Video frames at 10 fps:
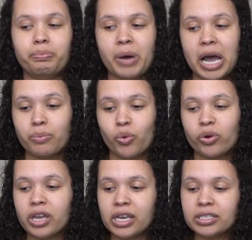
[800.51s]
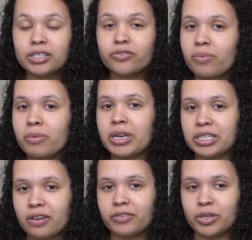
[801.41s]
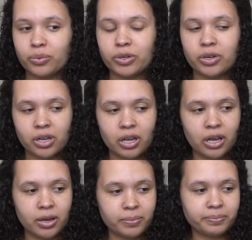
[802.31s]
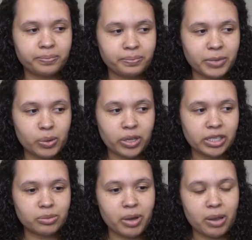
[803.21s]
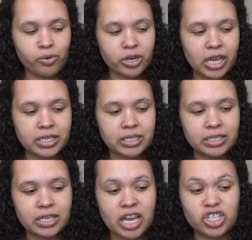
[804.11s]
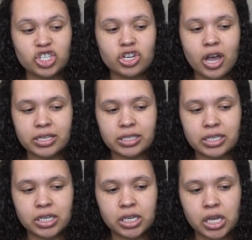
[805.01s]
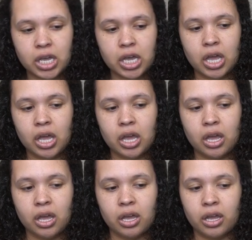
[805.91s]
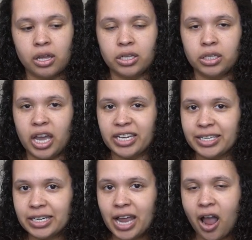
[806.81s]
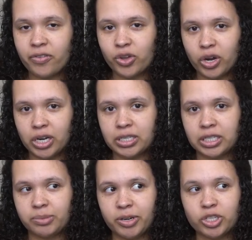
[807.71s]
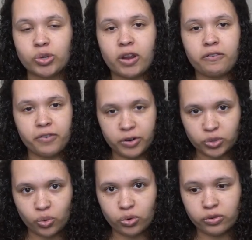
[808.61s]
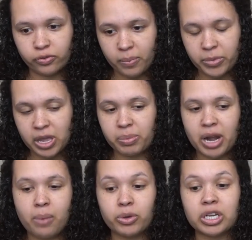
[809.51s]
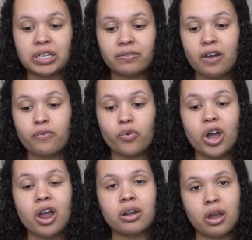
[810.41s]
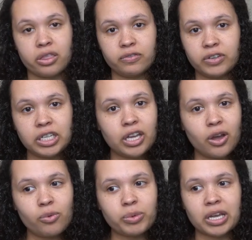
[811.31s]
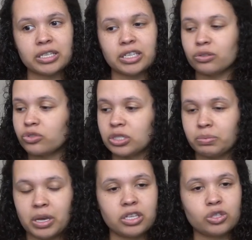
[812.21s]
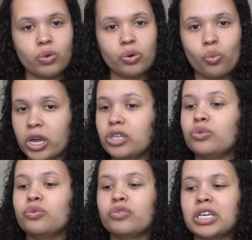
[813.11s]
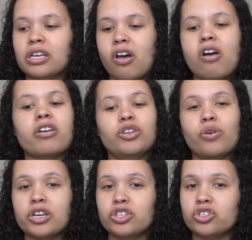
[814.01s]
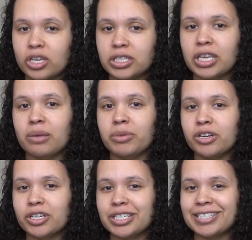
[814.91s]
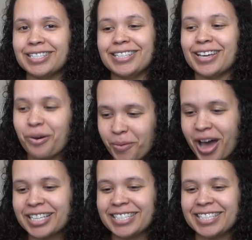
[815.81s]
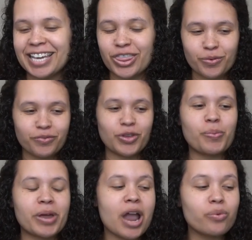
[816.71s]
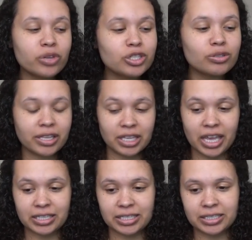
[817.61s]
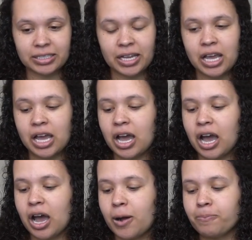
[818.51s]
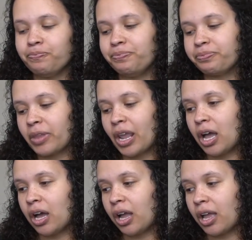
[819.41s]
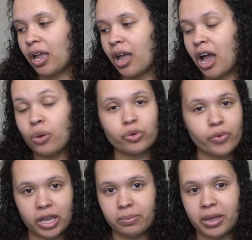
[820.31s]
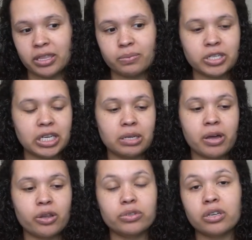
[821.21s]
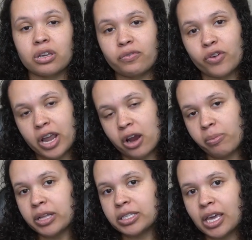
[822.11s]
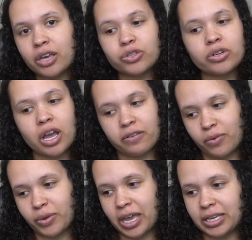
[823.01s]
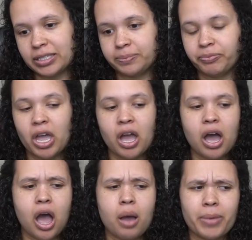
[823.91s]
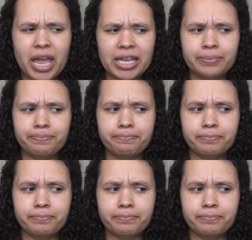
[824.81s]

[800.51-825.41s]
buy more cases from them. I definitely would um, be willing to buy more cases. I just I didn't have the greatest experience when I first ordered from them, but I'm going to leave that for another video because it'll just make this one way too freaking long and you guys just came here to see the unboxing and the review, but I really do like the cases. Um, I would recommend them to anybody who's looking for an AirPods case or an iPhone case. Um, I